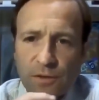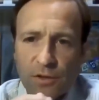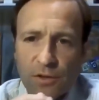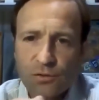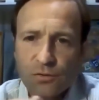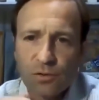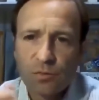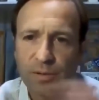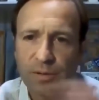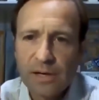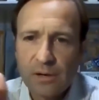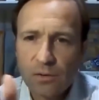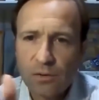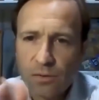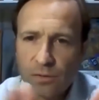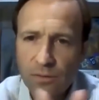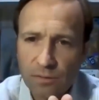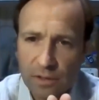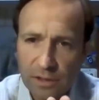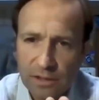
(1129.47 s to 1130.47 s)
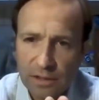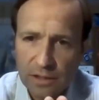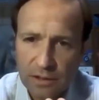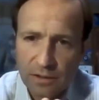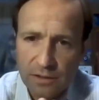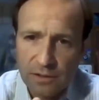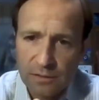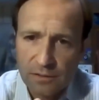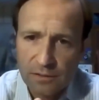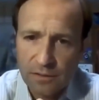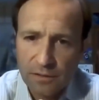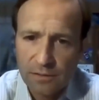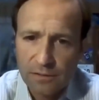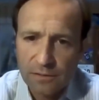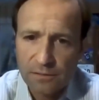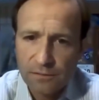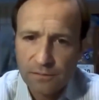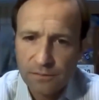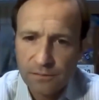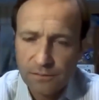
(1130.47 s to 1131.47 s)
first of all, Jerome Powell,
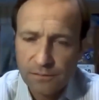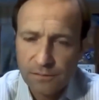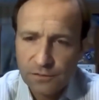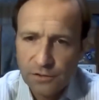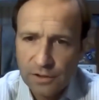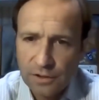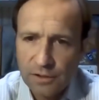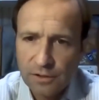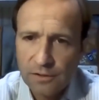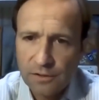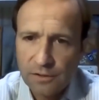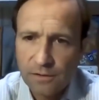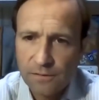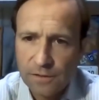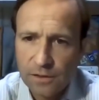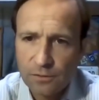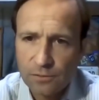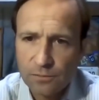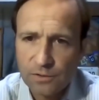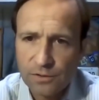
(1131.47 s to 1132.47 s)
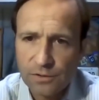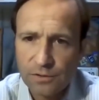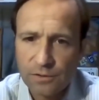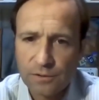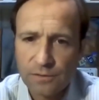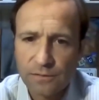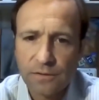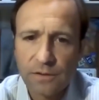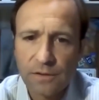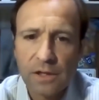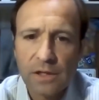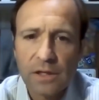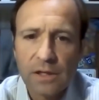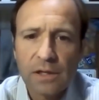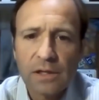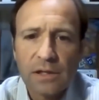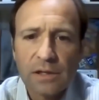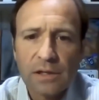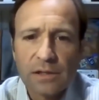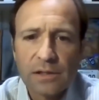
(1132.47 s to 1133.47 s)
the chair of the Federal
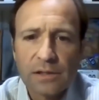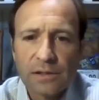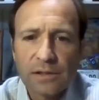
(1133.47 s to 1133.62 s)
Reserve,